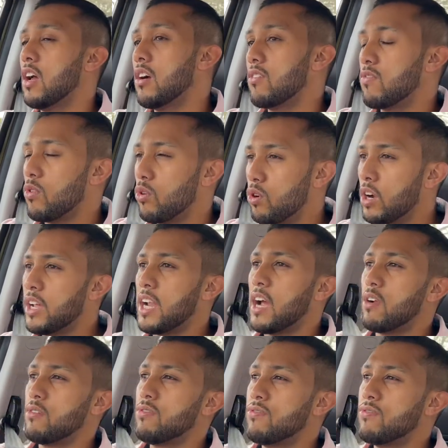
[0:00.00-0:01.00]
for around